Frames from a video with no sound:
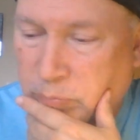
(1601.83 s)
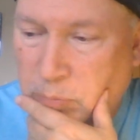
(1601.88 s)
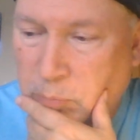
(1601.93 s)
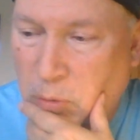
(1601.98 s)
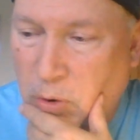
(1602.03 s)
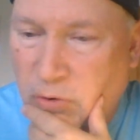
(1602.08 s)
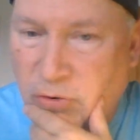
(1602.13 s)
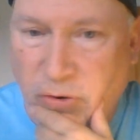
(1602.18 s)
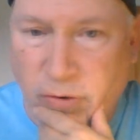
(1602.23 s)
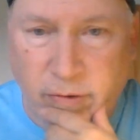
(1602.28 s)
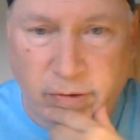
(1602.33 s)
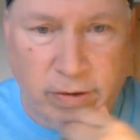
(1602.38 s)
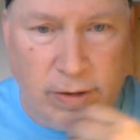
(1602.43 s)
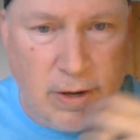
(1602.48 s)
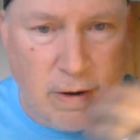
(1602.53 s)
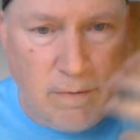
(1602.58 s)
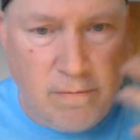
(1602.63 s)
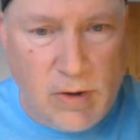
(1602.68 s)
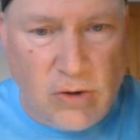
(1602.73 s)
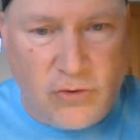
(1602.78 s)
merchants. And
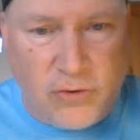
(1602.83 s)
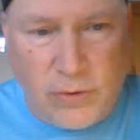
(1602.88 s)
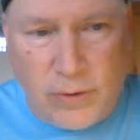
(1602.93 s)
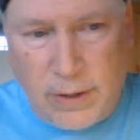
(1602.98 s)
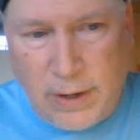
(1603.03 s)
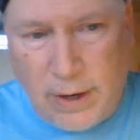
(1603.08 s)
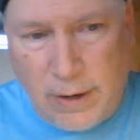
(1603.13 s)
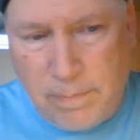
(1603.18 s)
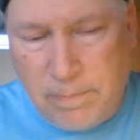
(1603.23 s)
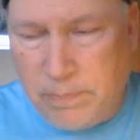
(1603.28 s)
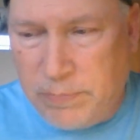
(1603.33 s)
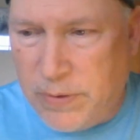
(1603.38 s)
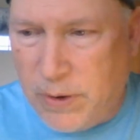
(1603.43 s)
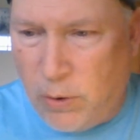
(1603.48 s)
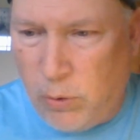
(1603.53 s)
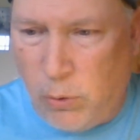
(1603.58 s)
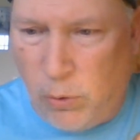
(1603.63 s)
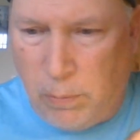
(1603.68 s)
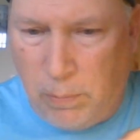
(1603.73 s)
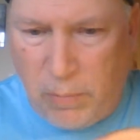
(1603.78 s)
then eventually the
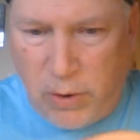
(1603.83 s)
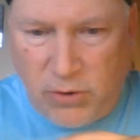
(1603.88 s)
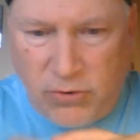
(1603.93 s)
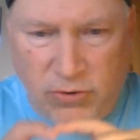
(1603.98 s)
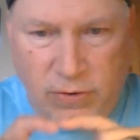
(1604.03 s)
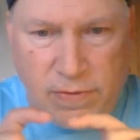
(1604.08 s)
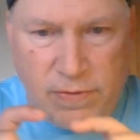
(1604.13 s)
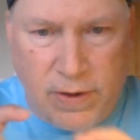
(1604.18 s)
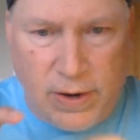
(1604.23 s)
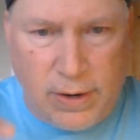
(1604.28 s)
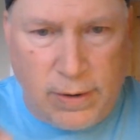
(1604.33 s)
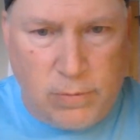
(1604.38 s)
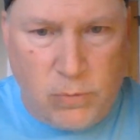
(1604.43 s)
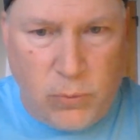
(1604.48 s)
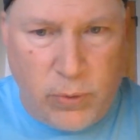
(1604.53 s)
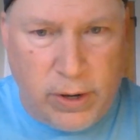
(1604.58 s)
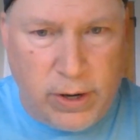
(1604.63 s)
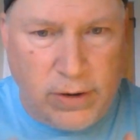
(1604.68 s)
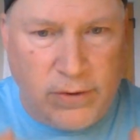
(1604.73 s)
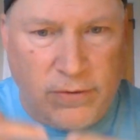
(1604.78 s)
whole merchant thing
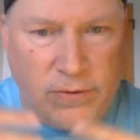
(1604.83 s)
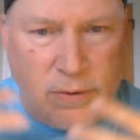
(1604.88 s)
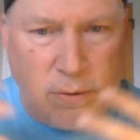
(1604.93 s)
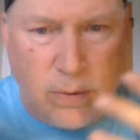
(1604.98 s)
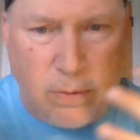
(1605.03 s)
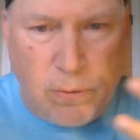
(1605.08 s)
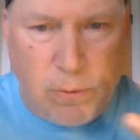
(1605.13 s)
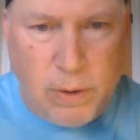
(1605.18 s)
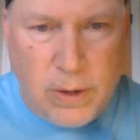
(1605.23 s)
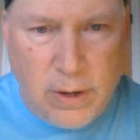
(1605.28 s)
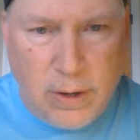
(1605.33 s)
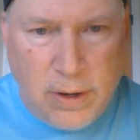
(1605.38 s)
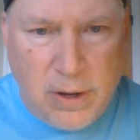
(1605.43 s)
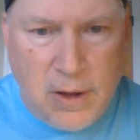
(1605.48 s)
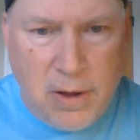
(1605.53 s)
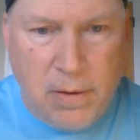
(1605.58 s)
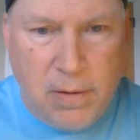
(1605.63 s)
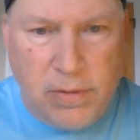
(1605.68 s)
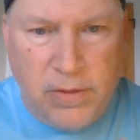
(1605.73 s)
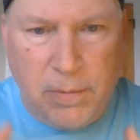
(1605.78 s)
went into
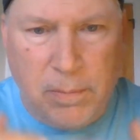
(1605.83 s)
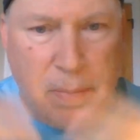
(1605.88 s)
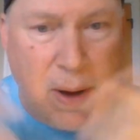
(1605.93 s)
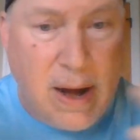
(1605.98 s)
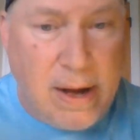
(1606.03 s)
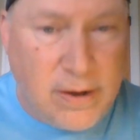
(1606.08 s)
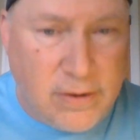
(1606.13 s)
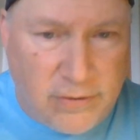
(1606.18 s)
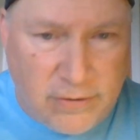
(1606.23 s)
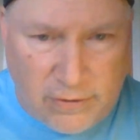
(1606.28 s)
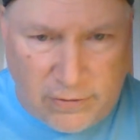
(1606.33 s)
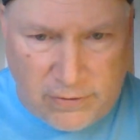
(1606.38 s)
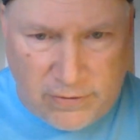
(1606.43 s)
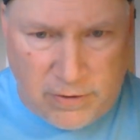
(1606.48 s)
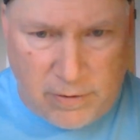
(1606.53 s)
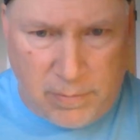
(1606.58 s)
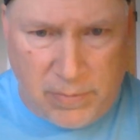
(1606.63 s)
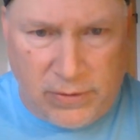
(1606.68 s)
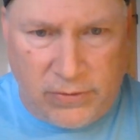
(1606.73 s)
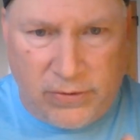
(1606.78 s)
the bank
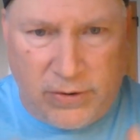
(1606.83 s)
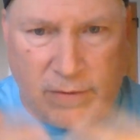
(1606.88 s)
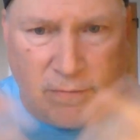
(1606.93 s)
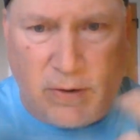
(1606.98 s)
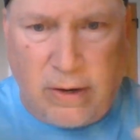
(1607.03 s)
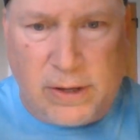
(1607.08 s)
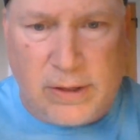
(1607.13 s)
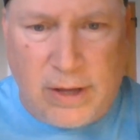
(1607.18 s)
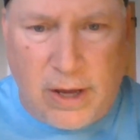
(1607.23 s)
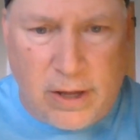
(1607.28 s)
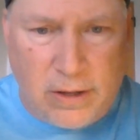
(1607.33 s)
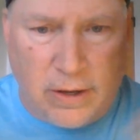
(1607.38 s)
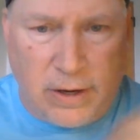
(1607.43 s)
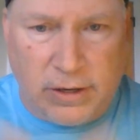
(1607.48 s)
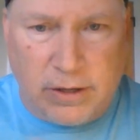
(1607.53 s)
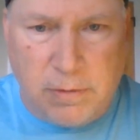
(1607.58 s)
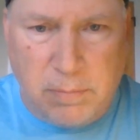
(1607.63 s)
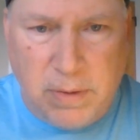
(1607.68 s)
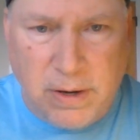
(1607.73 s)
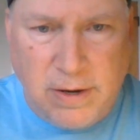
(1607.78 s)
system and stuff like that, like
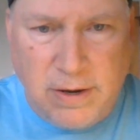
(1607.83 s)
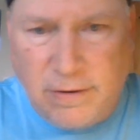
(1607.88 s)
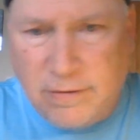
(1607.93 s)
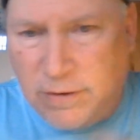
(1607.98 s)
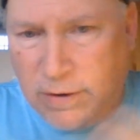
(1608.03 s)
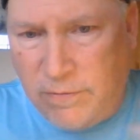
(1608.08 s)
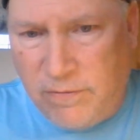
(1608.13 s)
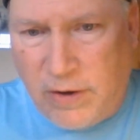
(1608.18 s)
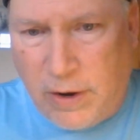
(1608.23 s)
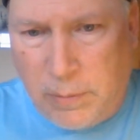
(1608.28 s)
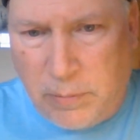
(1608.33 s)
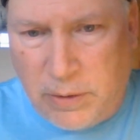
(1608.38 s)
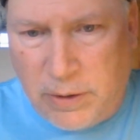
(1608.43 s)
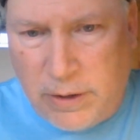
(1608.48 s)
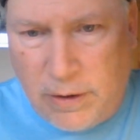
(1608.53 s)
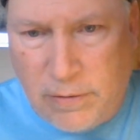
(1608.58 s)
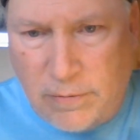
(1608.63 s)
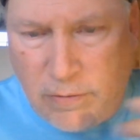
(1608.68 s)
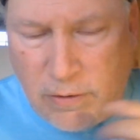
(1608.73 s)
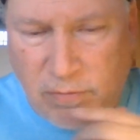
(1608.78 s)
the Medici family
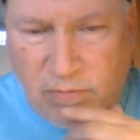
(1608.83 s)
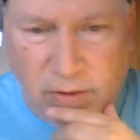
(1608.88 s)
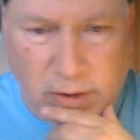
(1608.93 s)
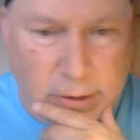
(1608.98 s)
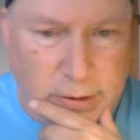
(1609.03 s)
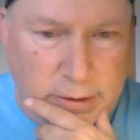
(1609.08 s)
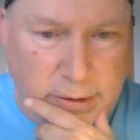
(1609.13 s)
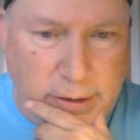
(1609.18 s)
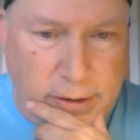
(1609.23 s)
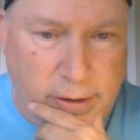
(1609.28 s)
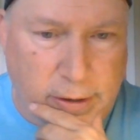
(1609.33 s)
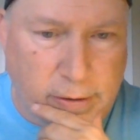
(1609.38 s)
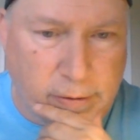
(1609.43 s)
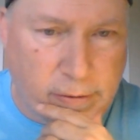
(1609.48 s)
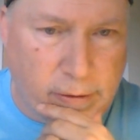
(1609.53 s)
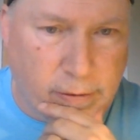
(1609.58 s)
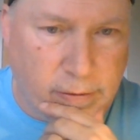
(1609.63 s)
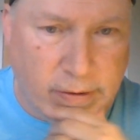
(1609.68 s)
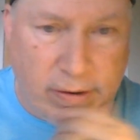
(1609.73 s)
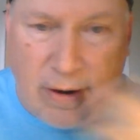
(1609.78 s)
of Italy and
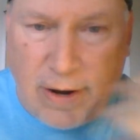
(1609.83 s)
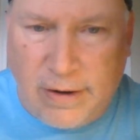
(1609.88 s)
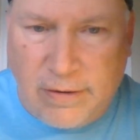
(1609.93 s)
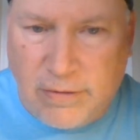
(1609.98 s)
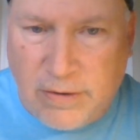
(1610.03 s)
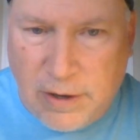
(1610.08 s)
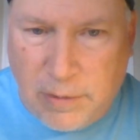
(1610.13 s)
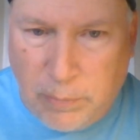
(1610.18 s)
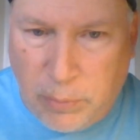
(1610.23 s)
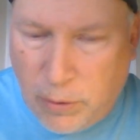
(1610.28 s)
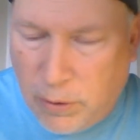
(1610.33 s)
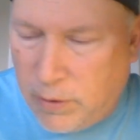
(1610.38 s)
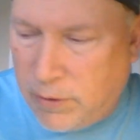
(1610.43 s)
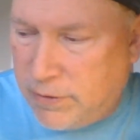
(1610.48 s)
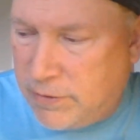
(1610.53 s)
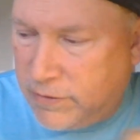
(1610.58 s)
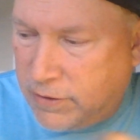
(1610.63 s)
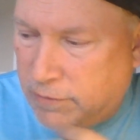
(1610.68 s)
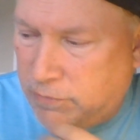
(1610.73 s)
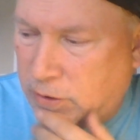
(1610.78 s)
the Knights Templar
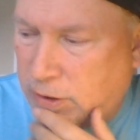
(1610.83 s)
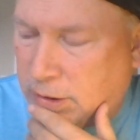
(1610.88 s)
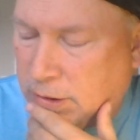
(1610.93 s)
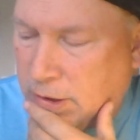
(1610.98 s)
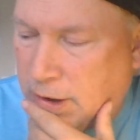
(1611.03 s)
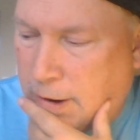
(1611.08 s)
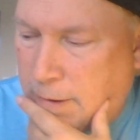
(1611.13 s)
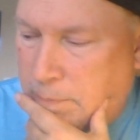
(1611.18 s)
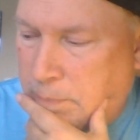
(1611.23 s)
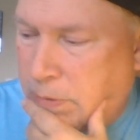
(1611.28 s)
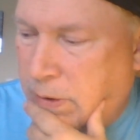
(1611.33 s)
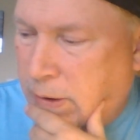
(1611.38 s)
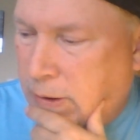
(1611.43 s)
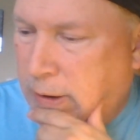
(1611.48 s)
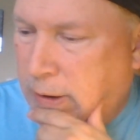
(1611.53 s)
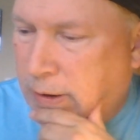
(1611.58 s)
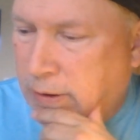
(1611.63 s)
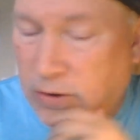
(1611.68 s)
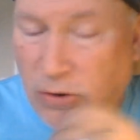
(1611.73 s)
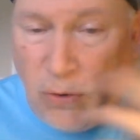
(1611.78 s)
and stuff like that,
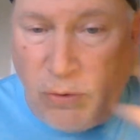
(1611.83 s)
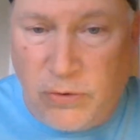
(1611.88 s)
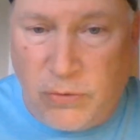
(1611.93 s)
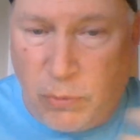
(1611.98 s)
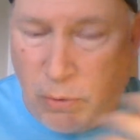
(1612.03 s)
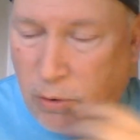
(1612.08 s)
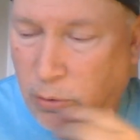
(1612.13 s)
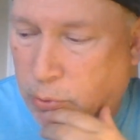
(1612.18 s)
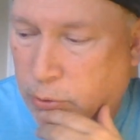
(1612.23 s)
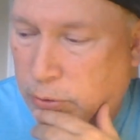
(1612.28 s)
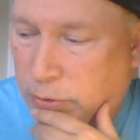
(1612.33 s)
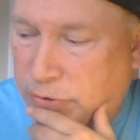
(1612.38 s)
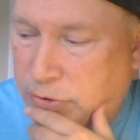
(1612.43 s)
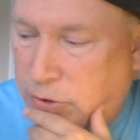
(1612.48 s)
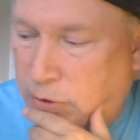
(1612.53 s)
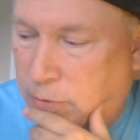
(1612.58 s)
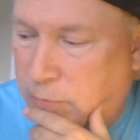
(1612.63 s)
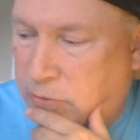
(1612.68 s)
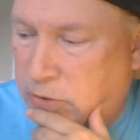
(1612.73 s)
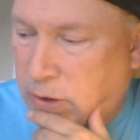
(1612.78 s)
to use real world
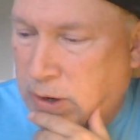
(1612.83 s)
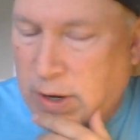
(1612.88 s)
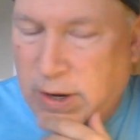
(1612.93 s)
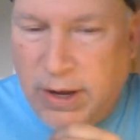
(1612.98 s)
terms.